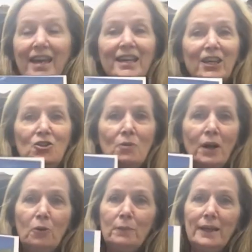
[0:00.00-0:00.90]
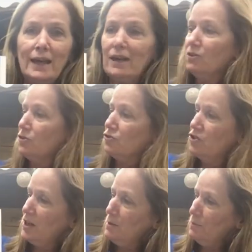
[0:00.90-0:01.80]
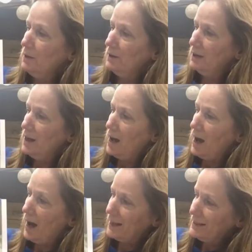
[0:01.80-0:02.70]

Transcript: Can you help me count our sheep? I